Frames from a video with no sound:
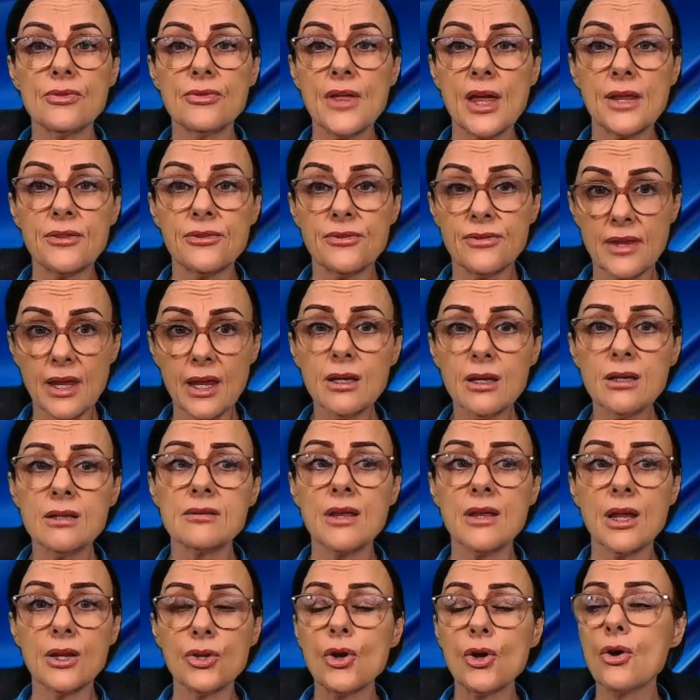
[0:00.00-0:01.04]

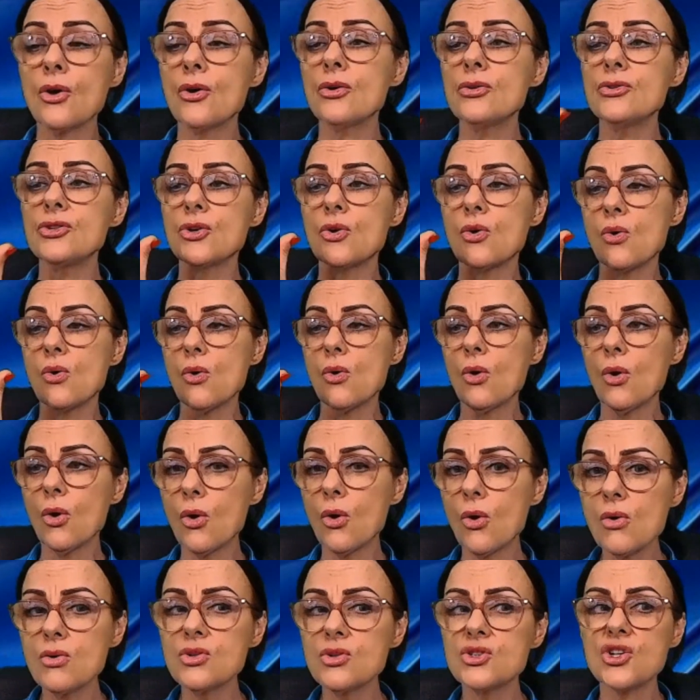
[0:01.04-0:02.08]
they know you're
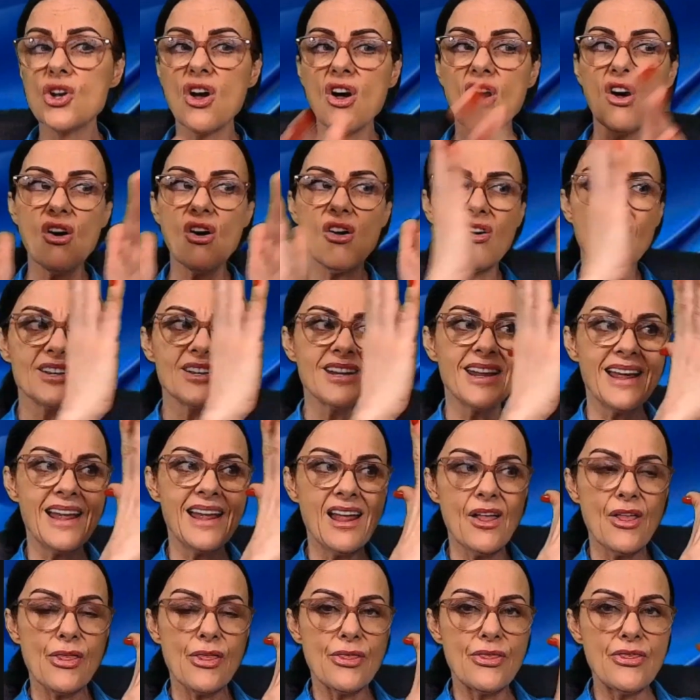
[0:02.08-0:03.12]
hooked on
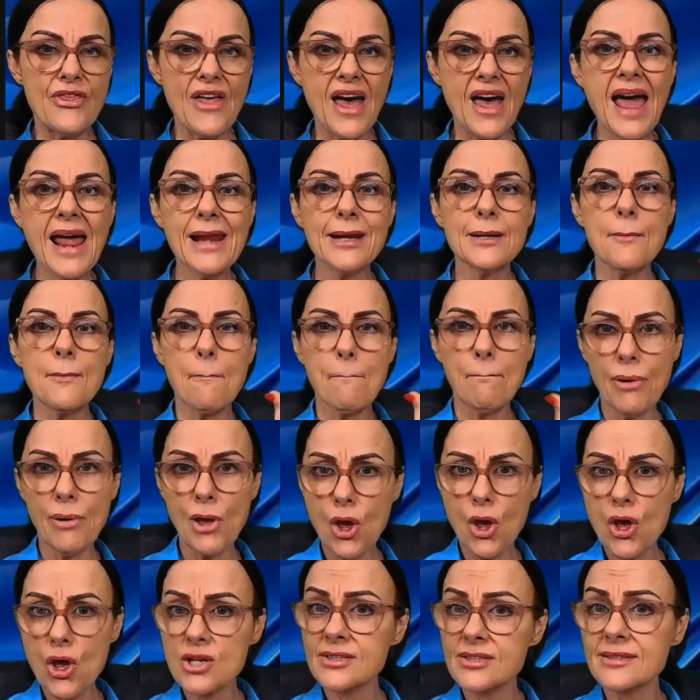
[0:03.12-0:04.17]
that
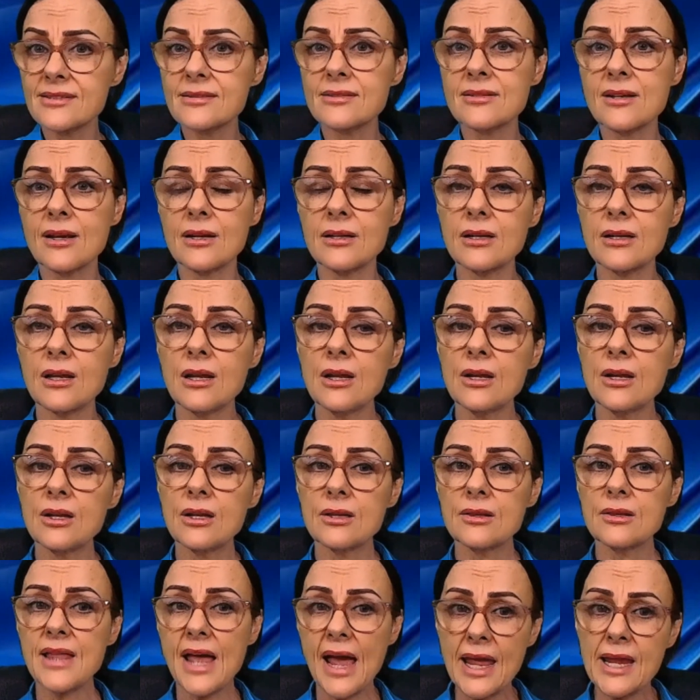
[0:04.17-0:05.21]
person
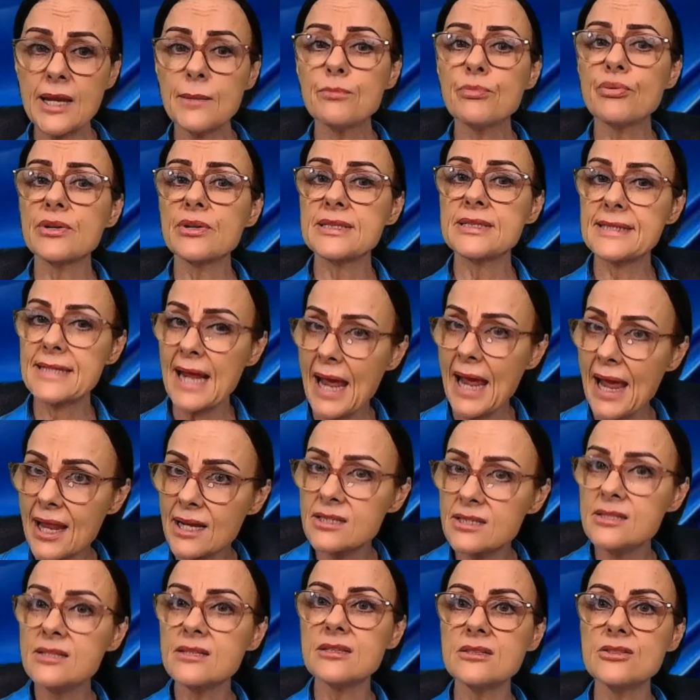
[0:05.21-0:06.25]
they
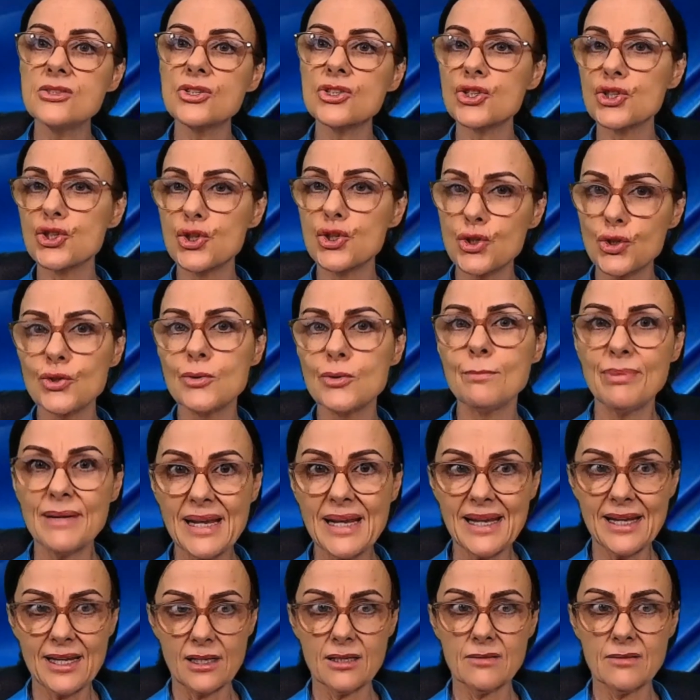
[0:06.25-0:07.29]
pretended to
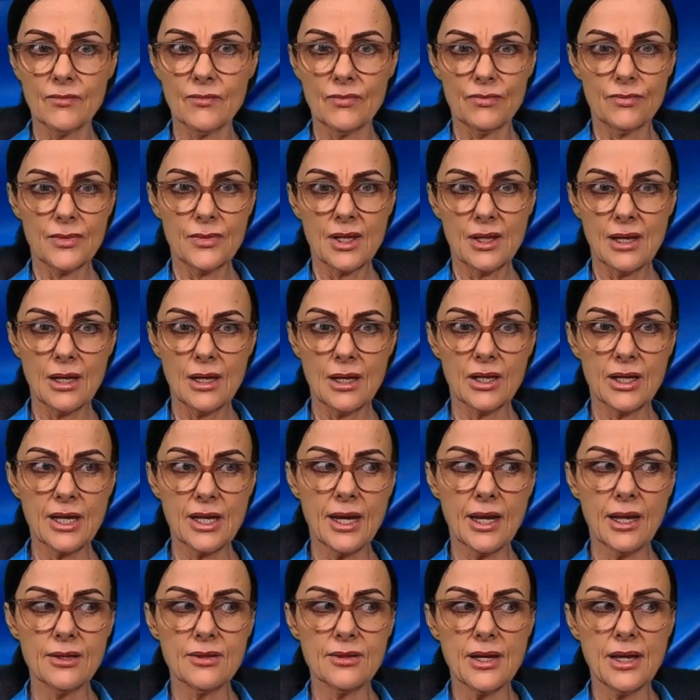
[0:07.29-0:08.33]
be.
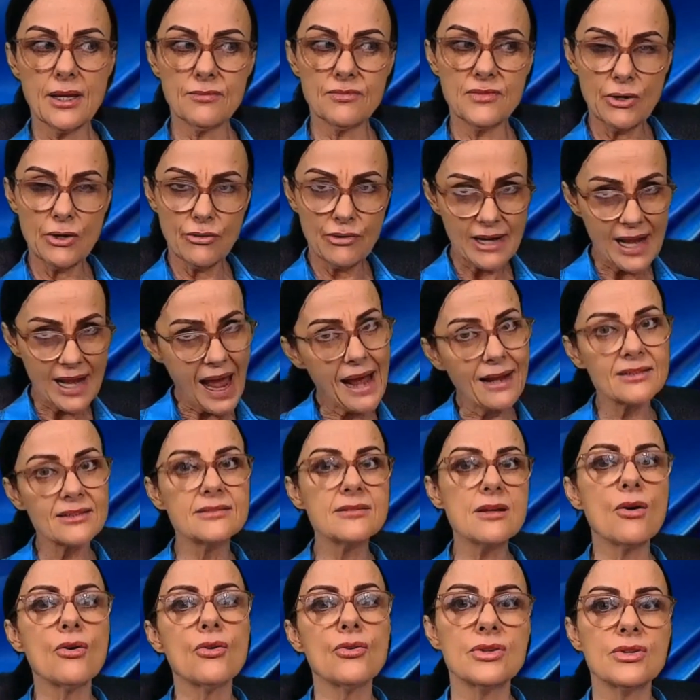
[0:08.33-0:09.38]
Okay, they're an
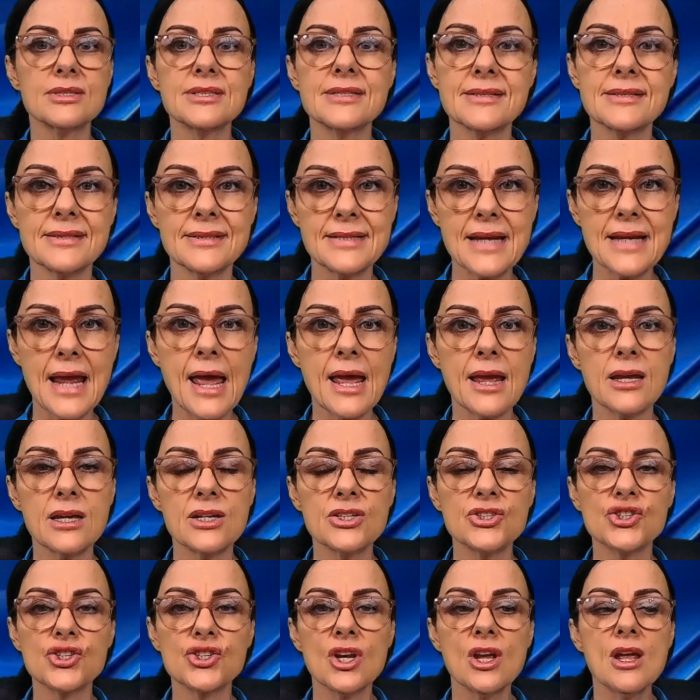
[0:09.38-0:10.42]
actor on a
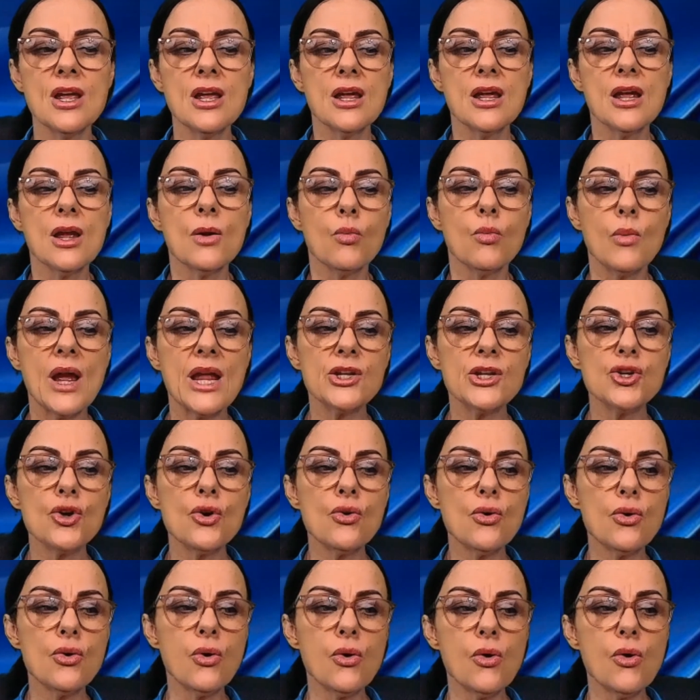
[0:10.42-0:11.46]
stage. When
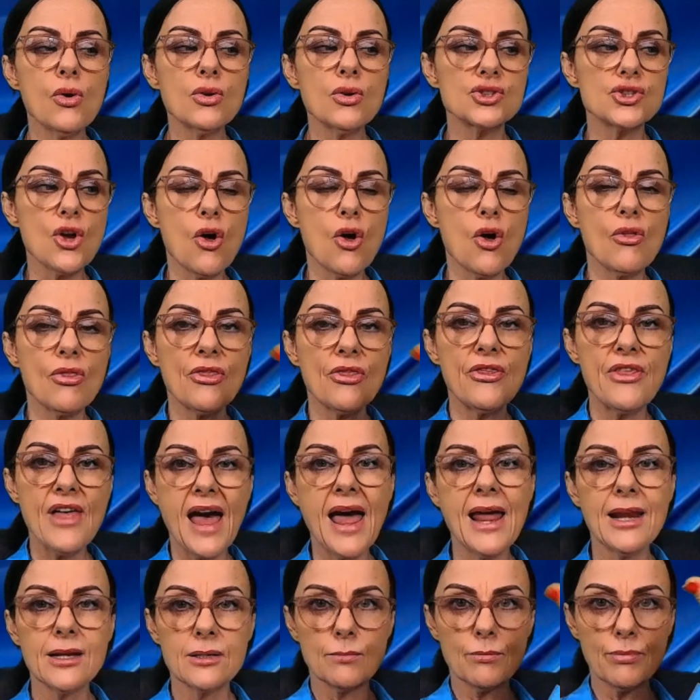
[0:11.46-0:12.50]
you're hooked on
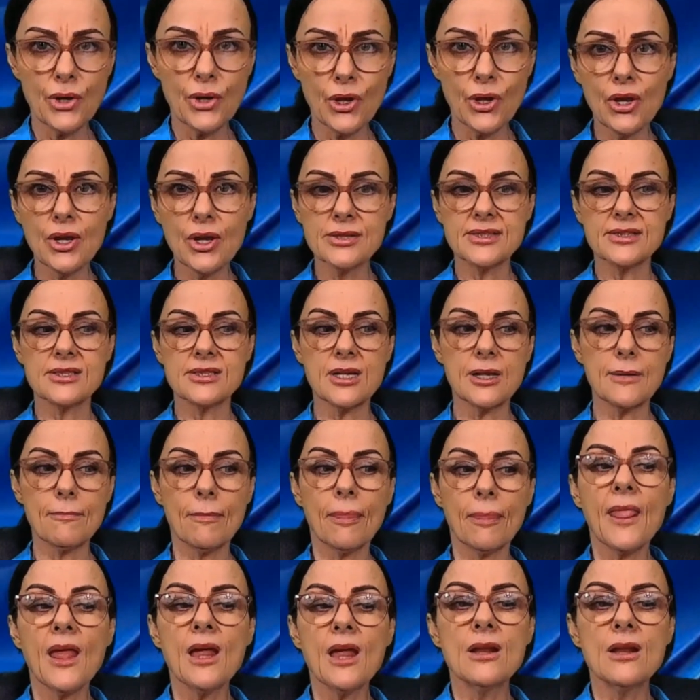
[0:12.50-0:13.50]
that person,